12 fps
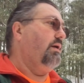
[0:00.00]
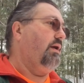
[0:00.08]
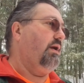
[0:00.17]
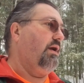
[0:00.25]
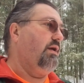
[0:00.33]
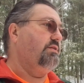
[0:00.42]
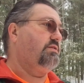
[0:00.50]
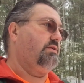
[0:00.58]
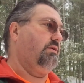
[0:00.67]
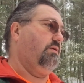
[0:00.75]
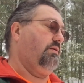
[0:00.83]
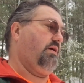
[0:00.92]
And
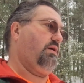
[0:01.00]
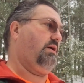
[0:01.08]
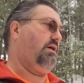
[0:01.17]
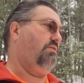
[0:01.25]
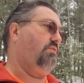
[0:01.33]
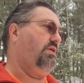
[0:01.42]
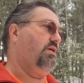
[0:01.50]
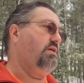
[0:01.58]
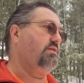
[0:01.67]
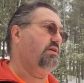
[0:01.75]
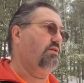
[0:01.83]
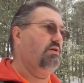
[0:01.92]
so I went
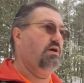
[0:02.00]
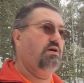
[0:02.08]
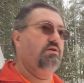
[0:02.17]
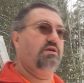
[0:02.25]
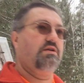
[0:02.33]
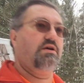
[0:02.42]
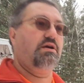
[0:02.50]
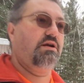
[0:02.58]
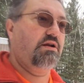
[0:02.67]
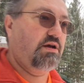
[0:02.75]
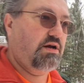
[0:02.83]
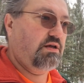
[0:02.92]
hunting around
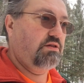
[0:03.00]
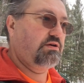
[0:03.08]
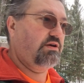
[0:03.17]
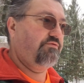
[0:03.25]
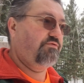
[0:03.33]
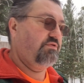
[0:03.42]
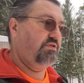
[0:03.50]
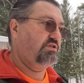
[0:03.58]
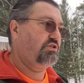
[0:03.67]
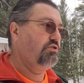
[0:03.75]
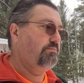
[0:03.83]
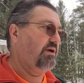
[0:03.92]
and looking for this
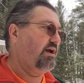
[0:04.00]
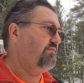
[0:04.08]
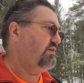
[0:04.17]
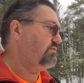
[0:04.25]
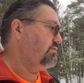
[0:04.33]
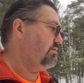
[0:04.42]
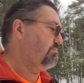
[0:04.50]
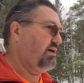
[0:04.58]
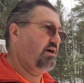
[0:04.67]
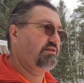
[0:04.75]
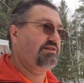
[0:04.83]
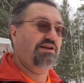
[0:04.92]
super heavy duty
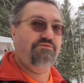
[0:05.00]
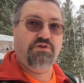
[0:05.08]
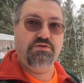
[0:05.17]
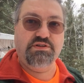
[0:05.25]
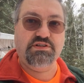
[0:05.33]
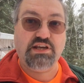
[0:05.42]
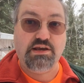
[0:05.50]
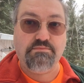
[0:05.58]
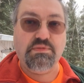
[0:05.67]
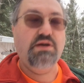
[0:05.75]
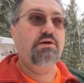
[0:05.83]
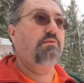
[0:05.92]
box, and I found the same
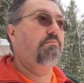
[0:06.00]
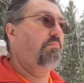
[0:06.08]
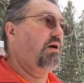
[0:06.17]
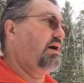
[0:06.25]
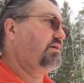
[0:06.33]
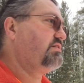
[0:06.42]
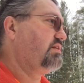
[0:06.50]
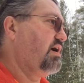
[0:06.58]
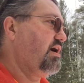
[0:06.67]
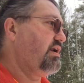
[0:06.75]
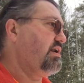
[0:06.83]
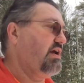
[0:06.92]
box
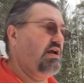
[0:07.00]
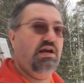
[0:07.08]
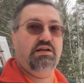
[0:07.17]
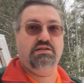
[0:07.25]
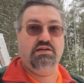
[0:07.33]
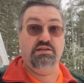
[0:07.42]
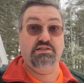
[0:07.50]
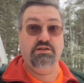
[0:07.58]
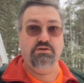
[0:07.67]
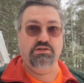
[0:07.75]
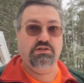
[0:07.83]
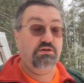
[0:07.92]
line at
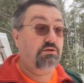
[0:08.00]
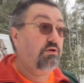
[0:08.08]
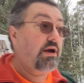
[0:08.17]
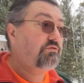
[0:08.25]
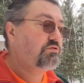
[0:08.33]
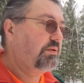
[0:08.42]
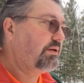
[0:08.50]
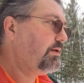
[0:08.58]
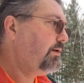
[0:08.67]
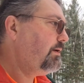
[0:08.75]
Sears, Craftsman